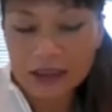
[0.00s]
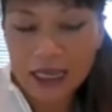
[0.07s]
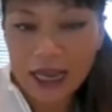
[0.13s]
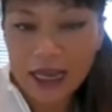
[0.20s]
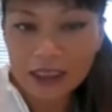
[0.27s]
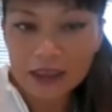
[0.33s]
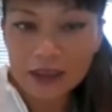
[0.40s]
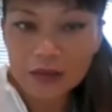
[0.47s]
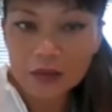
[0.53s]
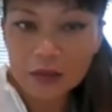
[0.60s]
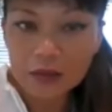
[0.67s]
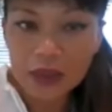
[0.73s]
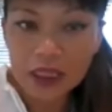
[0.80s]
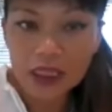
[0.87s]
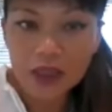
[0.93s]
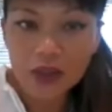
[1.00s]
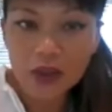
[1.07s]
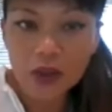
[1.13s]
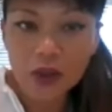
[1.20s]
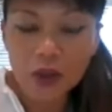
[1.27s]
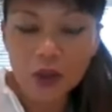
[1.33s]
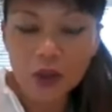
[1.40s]
that make
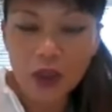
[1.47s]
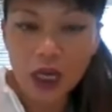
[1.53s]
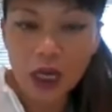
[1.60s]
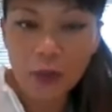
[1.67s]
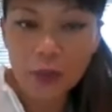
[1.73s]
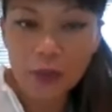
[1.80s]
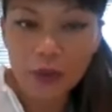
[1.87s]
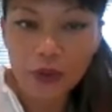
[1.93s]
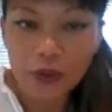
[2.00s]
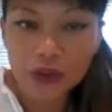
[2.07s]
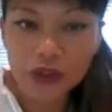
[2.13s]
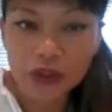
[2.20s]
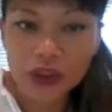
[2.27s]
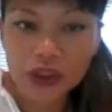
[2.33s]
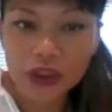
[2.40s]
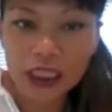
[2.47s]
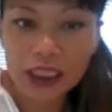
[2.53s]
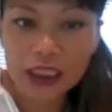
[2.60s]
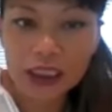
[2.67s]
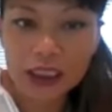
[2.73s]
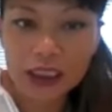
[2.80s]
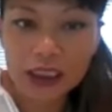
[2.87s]
you a person
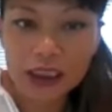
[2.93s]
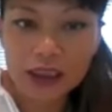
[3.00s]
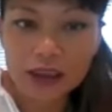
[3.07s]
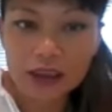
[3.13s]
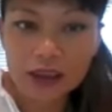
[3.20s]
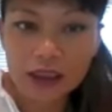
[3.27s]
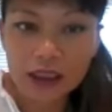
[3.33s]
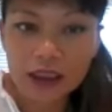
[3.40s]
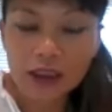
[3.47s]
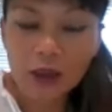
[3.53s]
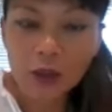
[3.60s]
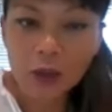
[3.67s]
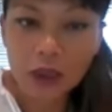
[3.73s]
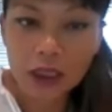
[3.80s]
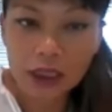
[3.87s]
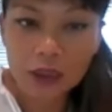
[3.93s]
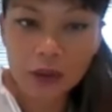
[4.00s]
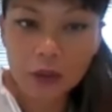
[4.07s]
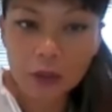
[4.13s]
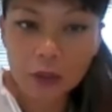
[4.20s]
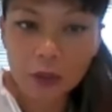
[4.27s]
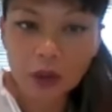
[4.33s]
that is in a
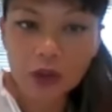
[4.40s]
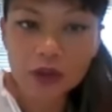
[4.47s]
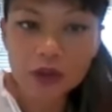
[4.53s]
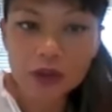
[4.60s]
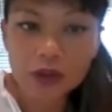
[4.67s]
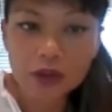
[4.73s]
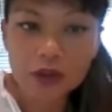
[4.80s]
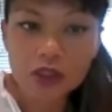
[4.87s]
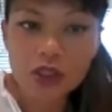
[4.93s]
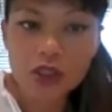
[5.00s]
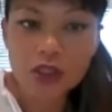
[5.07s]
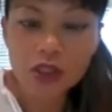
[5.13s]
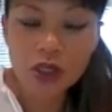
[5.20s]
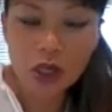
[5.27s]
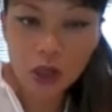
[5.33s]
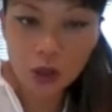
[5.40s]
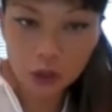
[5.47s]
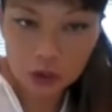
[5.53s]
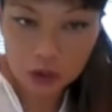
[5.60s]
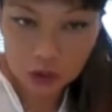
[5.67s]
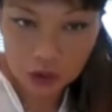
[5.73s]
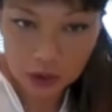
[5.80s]
way what you
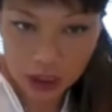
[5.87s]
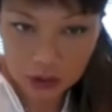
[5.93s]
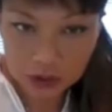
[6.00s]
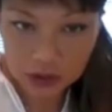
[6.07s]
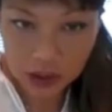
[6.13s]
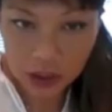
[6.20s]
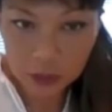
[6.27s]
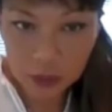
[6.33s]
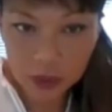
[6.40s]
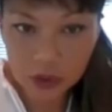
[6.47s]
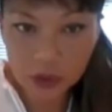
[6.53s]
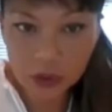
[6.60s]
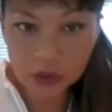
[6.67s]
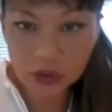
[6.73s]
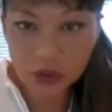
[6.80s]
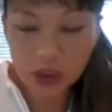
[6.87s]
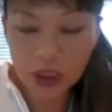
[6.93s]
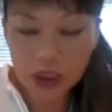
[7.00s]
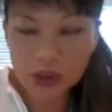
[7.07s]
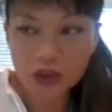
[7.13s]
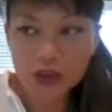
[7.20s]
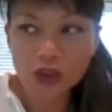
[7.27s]
show to the outside world
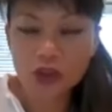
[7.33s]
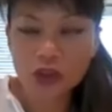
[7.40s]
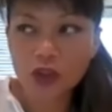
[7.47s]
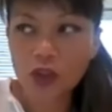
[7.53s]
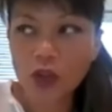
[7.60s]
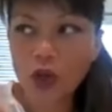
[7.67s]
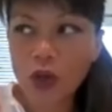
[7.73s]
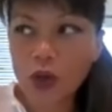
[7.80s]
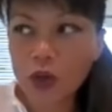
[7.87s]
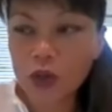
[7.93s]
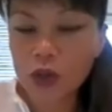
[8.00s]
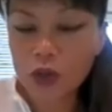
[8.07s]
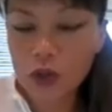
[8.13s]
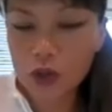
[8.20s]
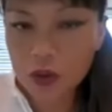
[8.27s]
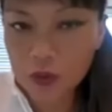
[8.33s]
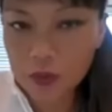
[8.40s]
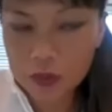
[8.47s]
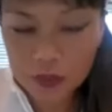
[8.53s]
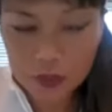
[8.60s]
is so